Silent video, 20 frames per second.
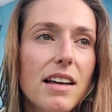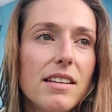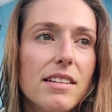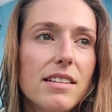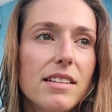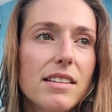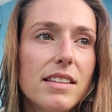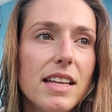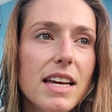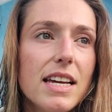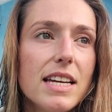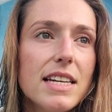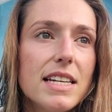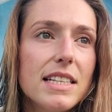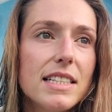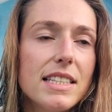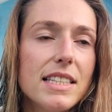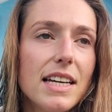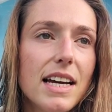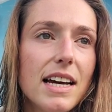The thing
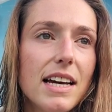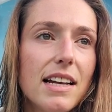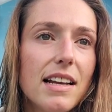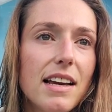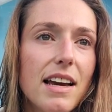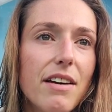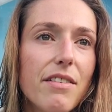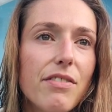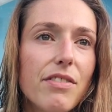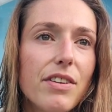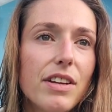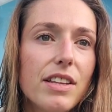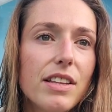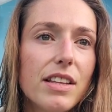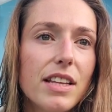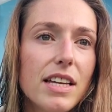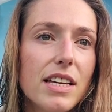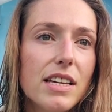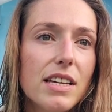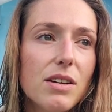is that
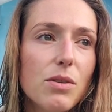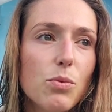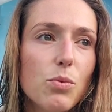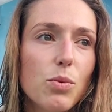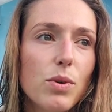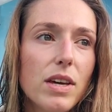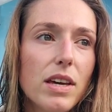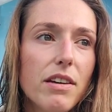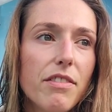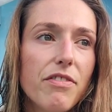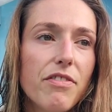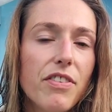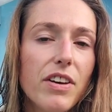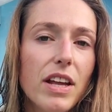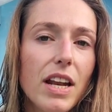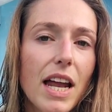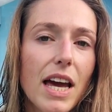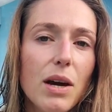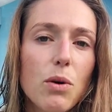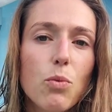everything we
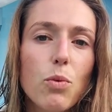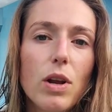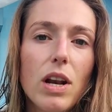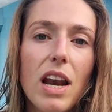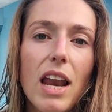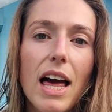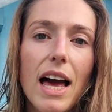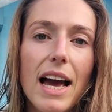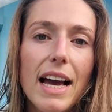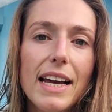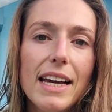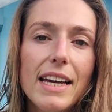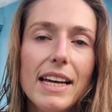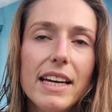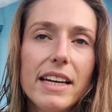feel like we lack,